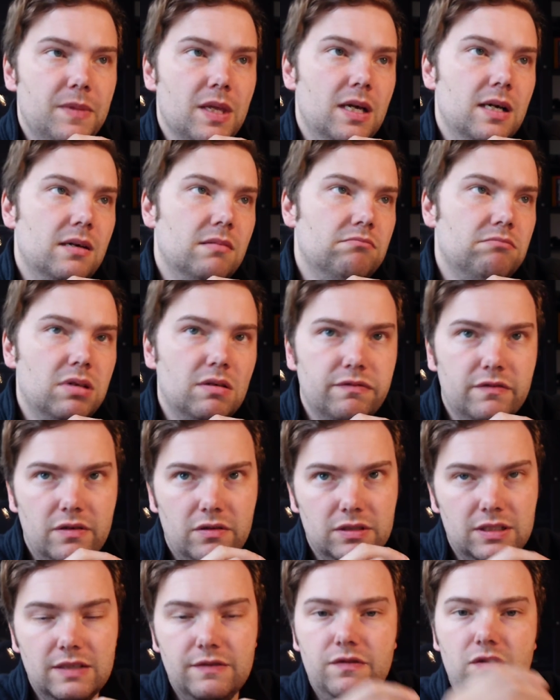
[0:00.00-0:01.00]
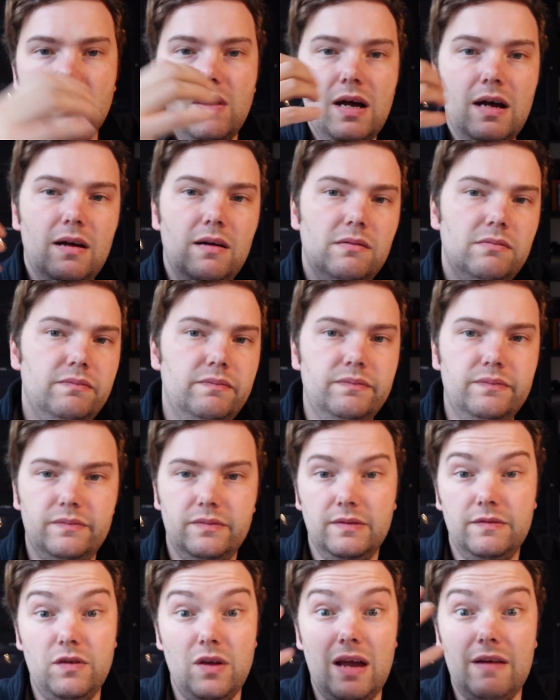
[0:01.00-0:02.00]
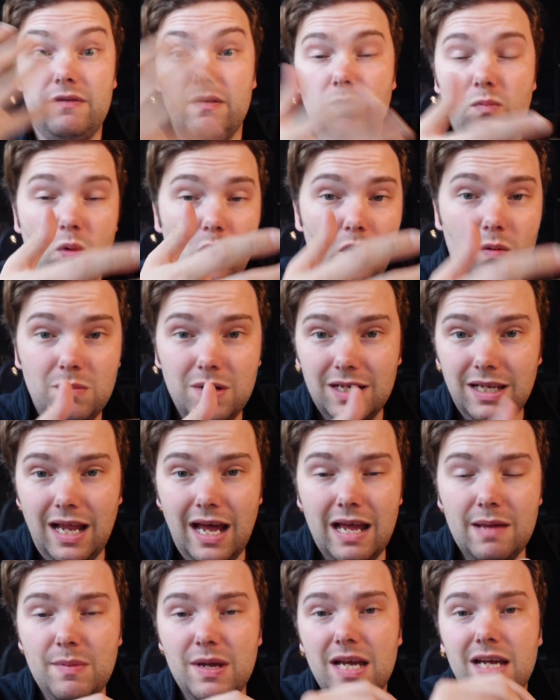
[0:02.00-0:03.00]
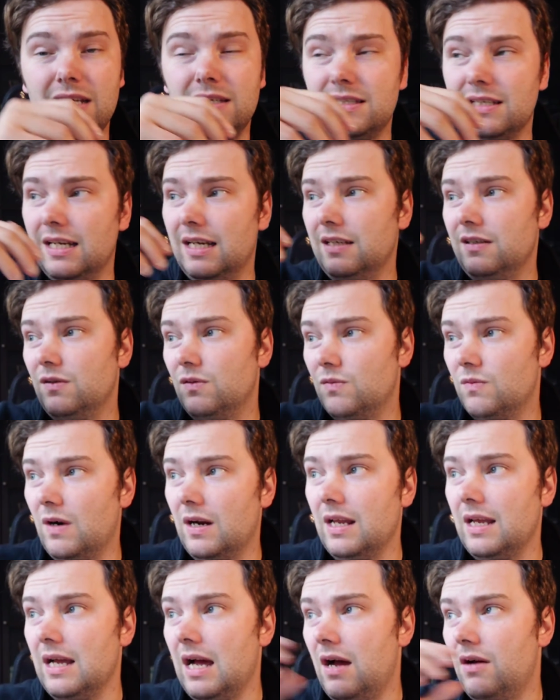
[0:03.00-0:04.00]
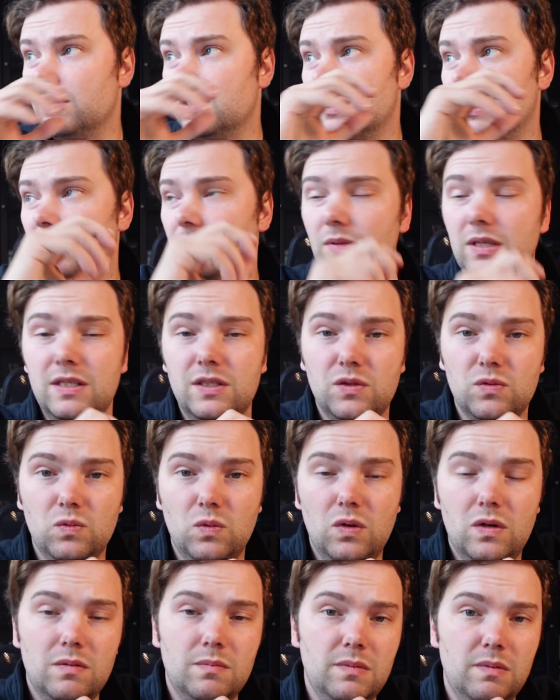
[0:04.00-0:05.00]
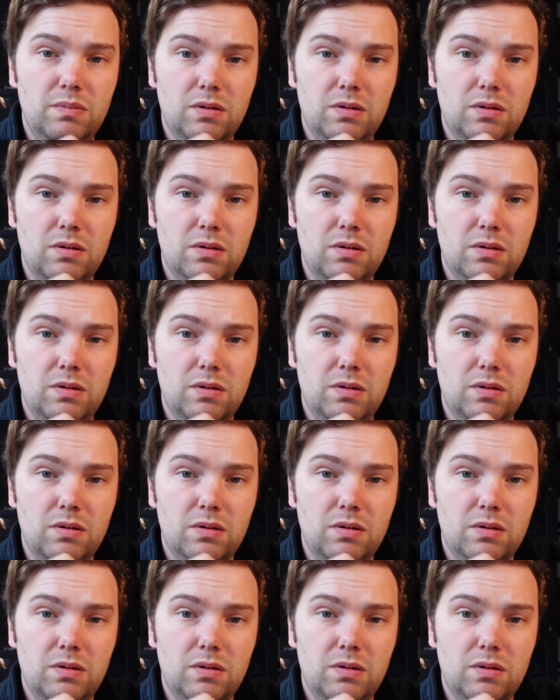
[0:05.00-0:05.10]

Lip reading: Of course, if you have a warm climate and you're running outside when it's warm,